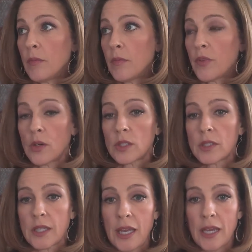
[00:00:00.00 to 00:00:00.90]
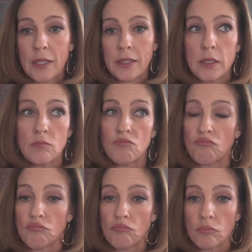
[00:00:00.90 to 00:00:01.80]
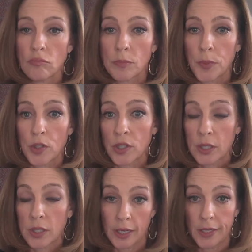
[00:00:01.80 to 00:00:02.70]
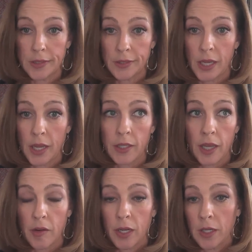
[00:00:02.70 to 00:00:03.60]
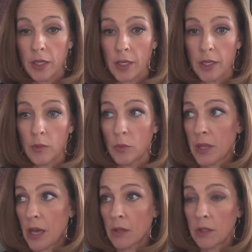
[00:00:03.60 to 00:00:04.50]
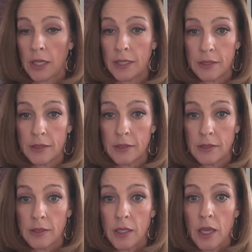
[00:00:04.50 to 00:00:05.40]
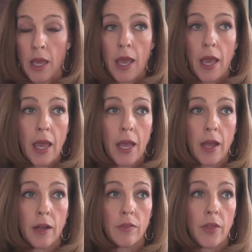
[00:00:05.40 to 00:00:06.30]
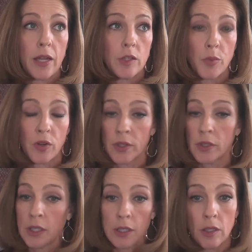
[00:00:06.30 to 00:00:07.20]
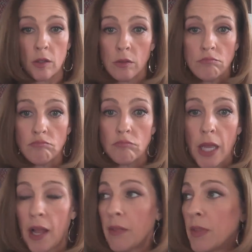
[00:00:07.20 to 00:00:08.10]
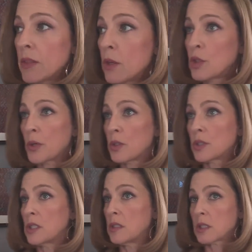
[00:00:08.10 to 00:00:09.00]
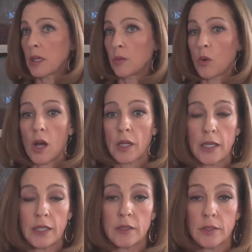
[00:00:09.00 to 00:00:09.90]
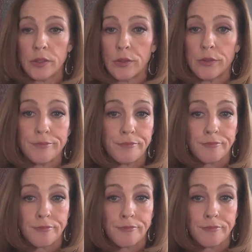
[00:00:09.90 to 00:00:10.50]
folks can purchase a gun and carry a gun without a license and that it's perfectly legal and that those persons can walk into